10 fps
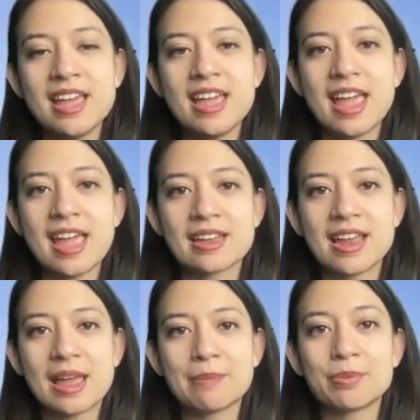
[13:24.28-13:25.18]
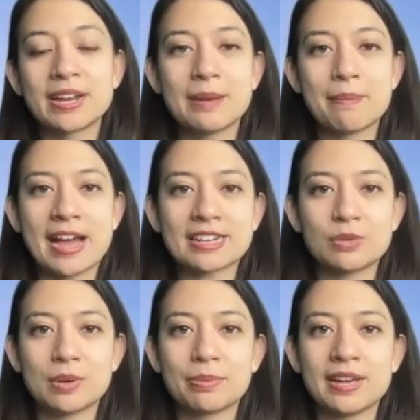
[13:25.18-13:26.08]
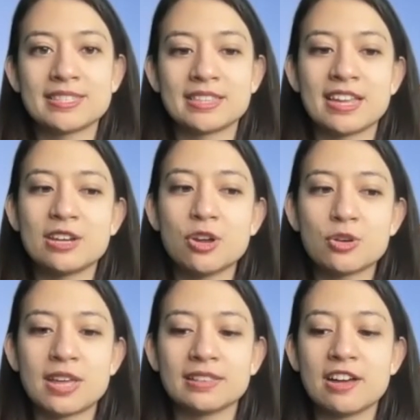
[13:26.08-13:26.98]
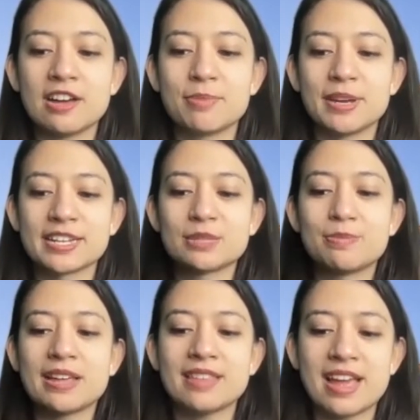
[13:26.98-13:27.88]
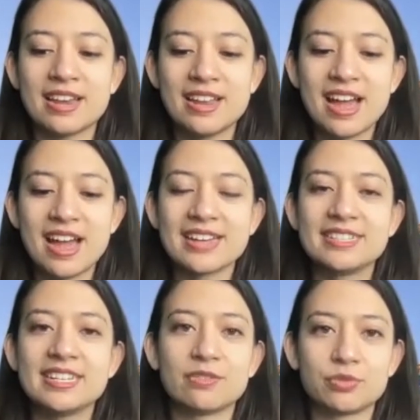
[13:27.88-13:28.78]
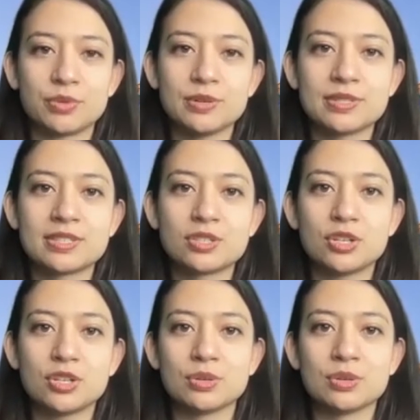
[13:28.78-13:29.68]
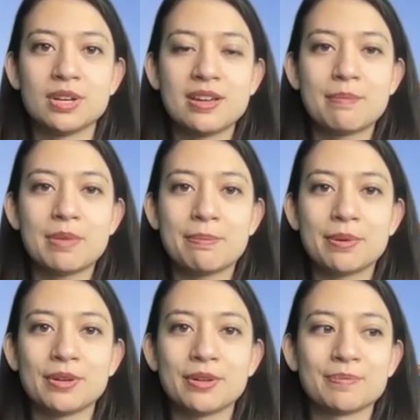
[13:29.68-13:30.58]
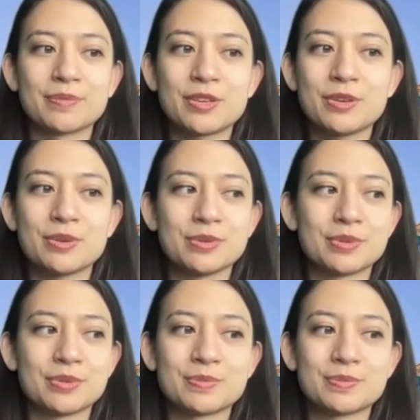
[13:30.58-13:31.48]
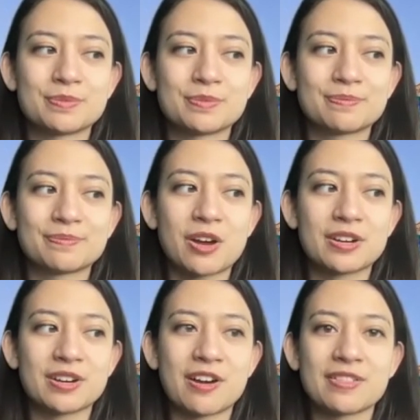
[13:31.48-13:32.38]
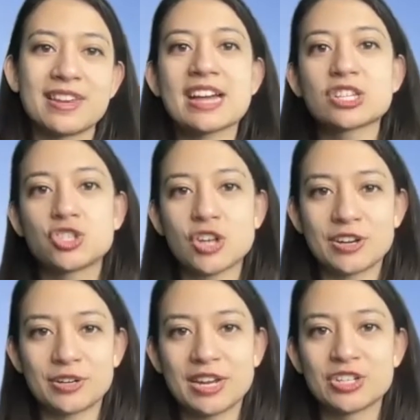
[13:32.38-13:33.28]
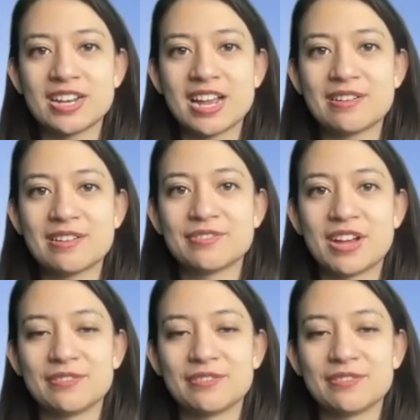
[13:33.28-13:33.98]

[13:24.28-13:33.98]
and bring it back to a place that they know they love, but expand that idea of roots to people who are the next generation of